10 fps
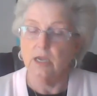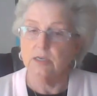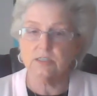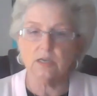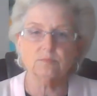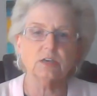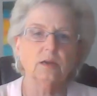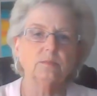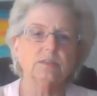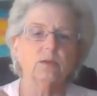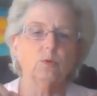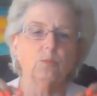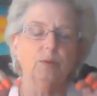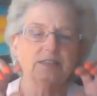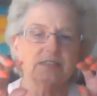Sometimes they
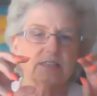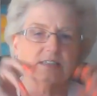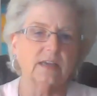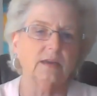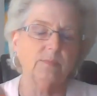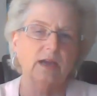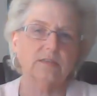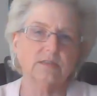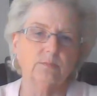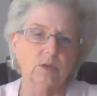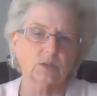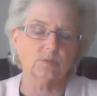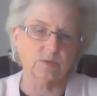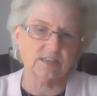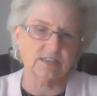will place the same ads in
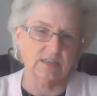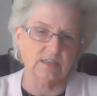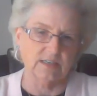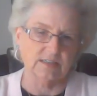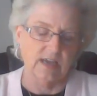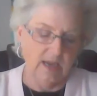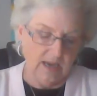multiple cities